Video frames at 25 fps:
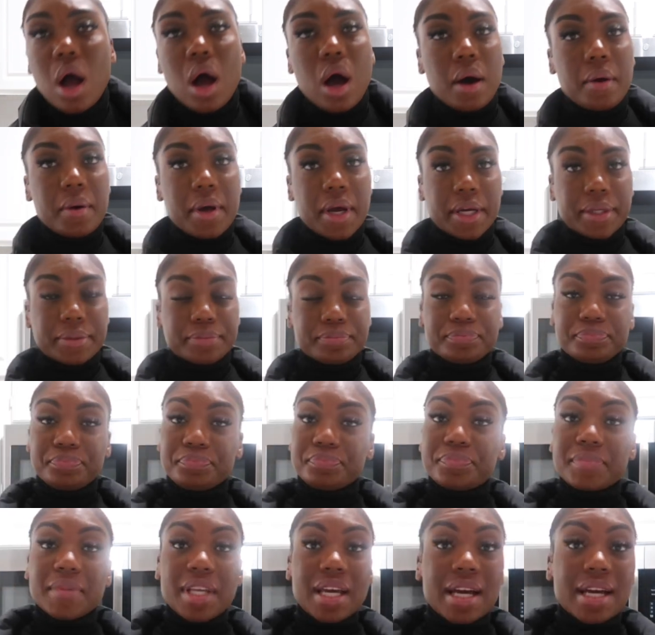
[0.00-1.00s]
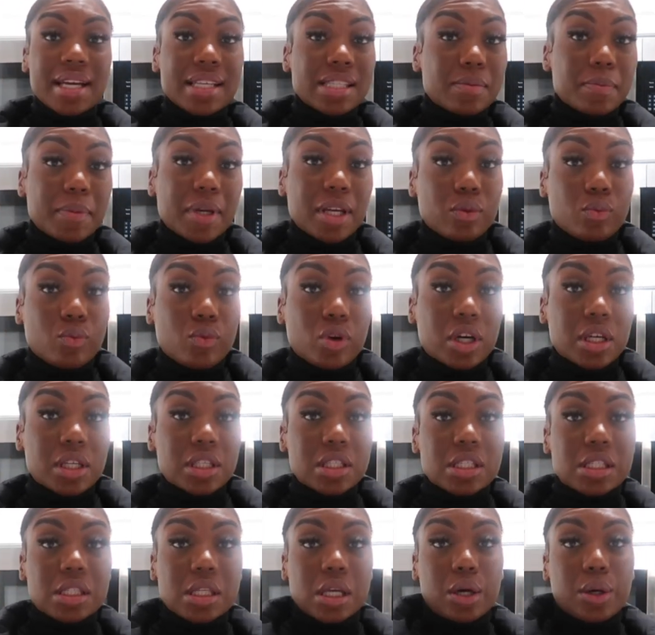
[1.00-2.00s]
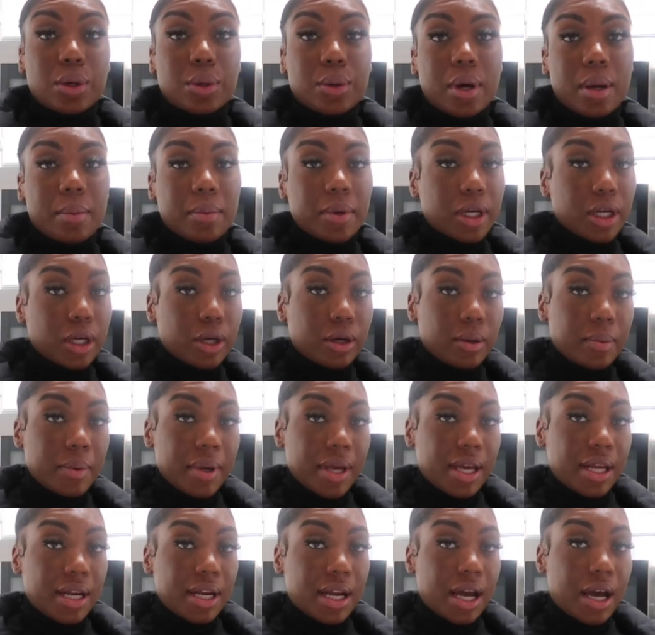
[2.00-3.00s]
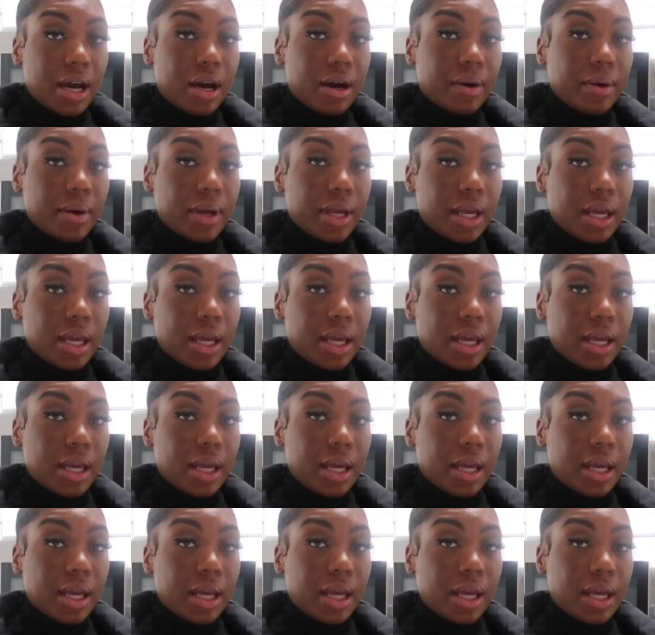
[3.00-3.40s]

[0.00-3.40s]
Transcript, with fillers: okay yeah it's been one so i'm gonna go to bed now